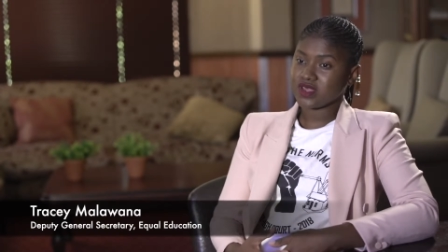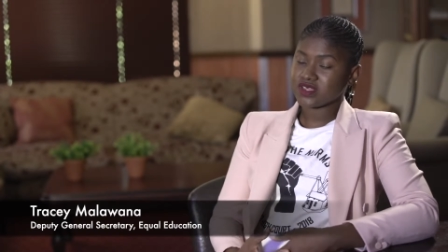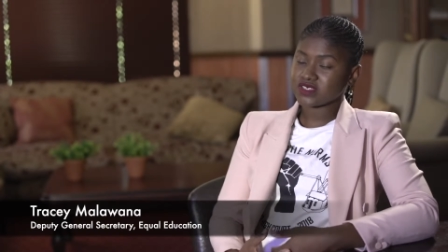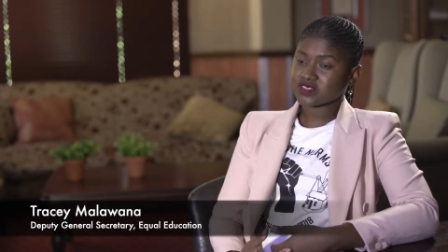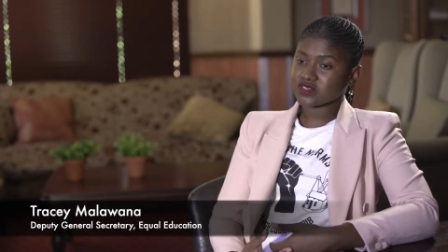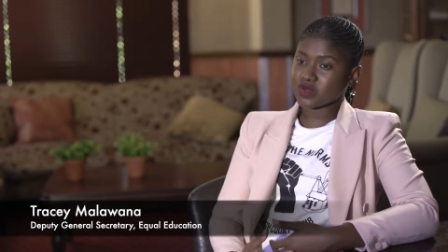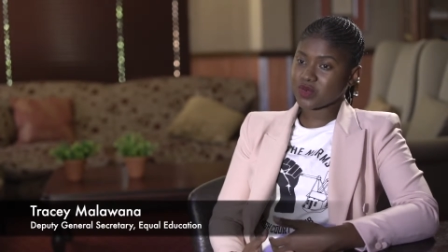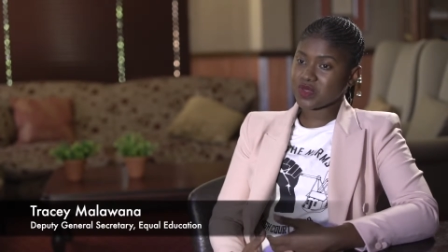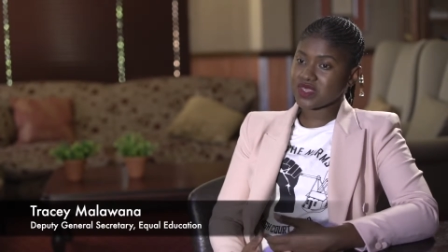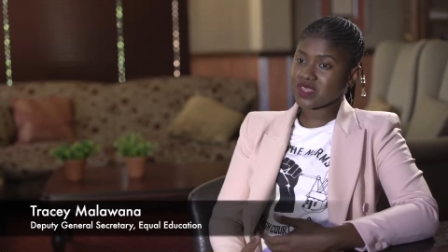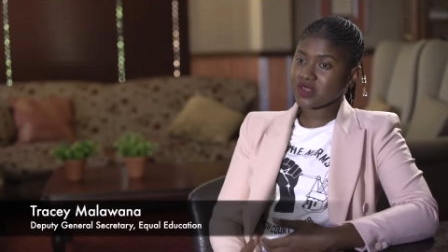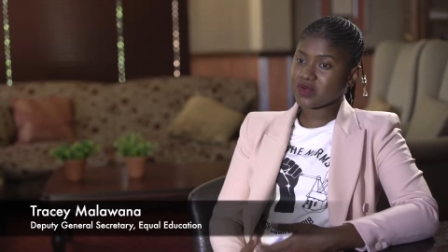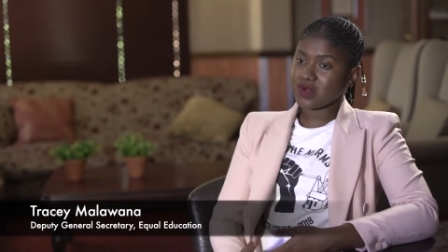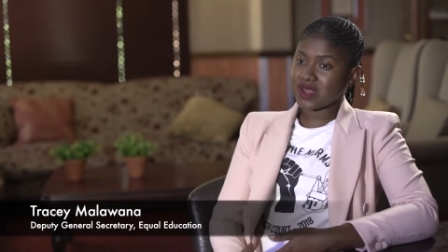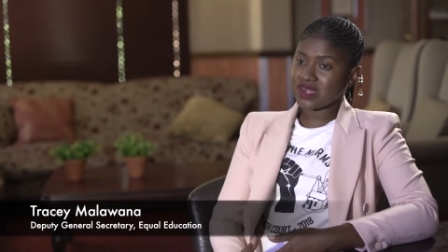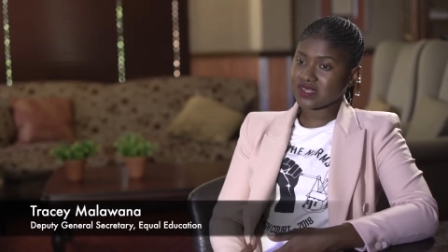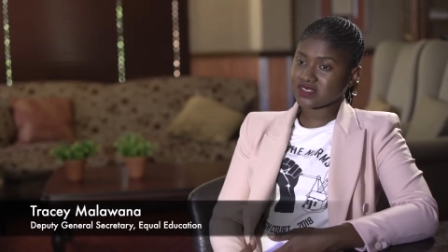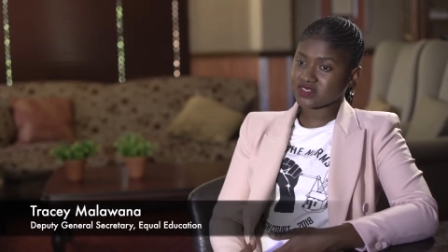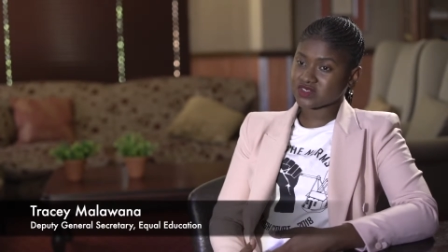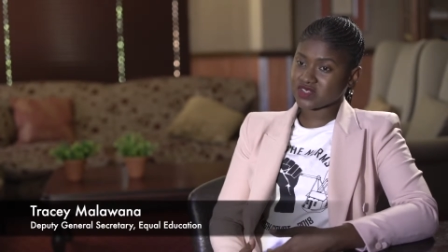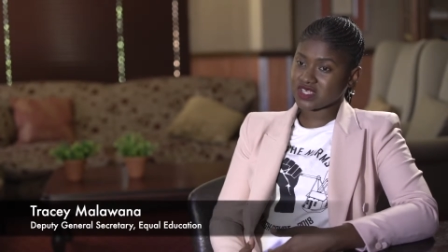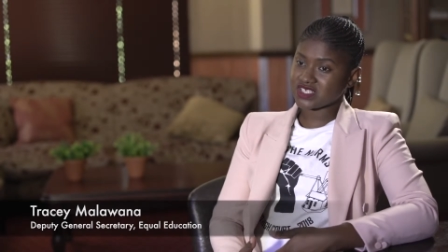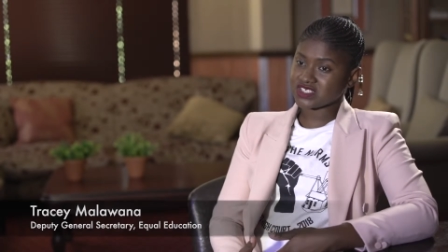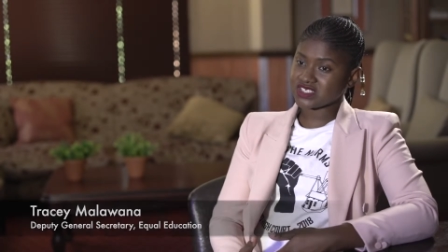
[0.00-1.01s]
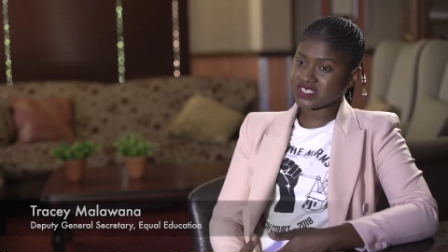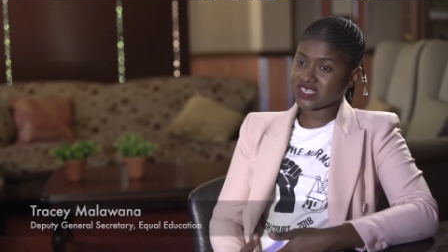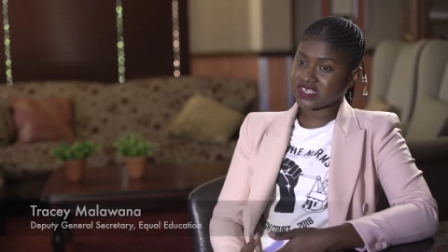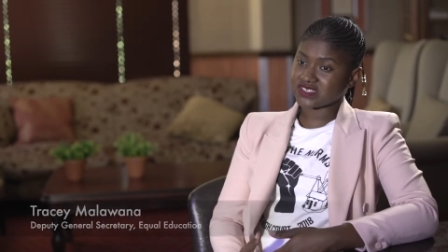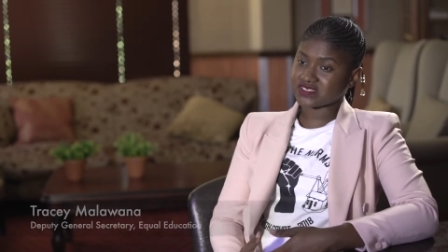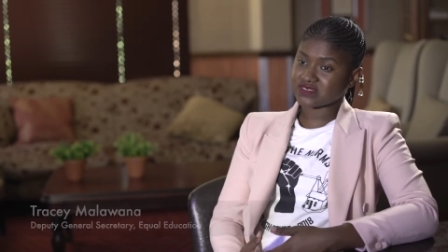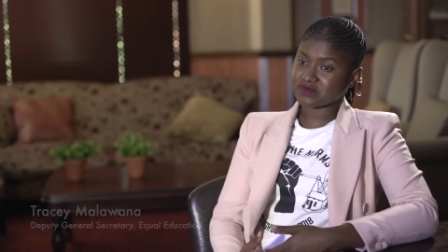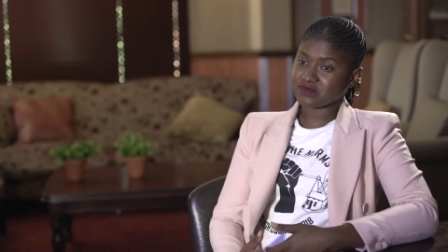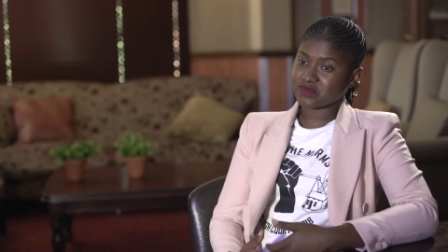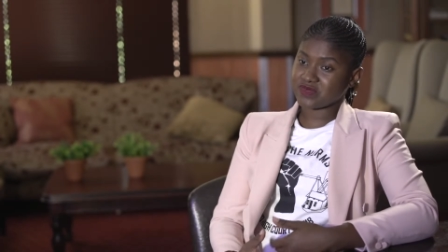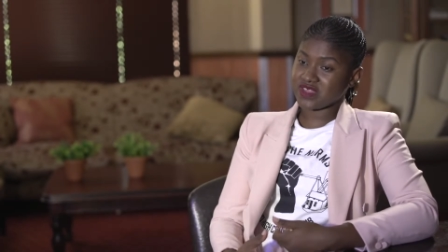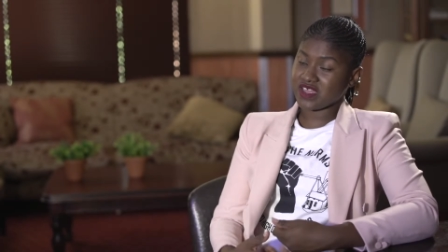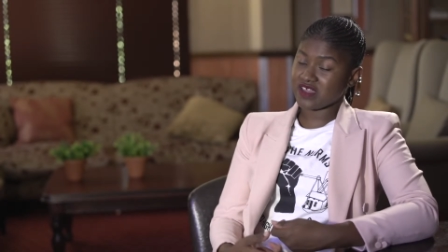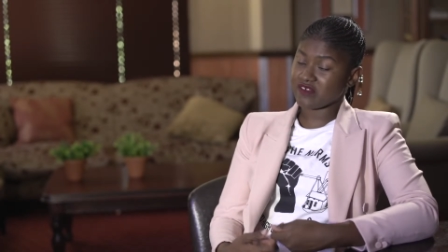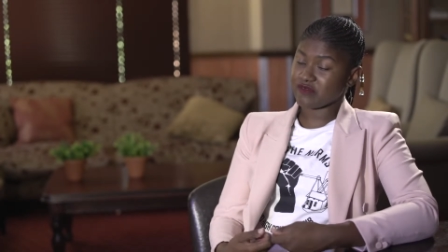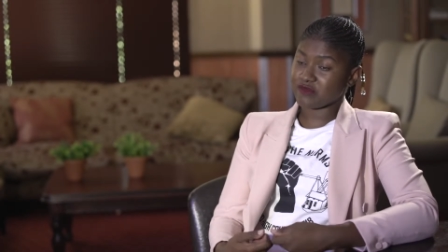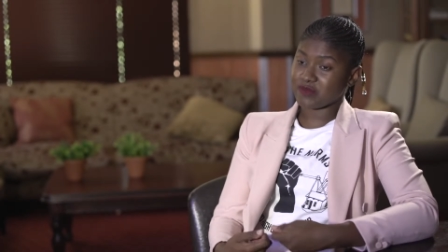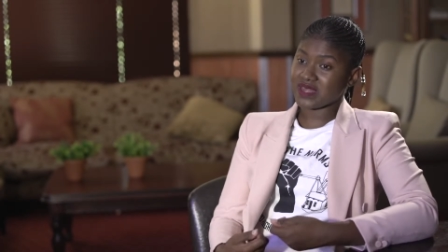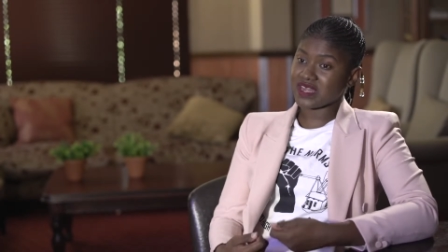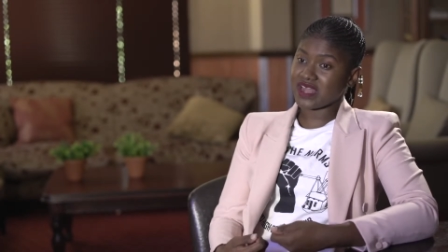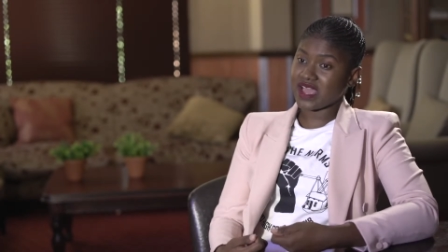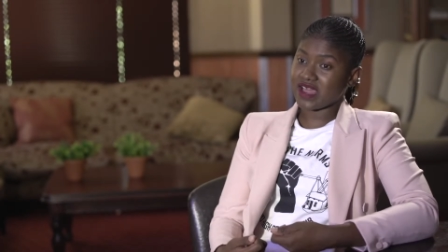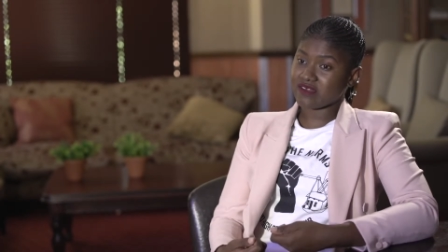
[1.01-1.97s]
So Equal Education have been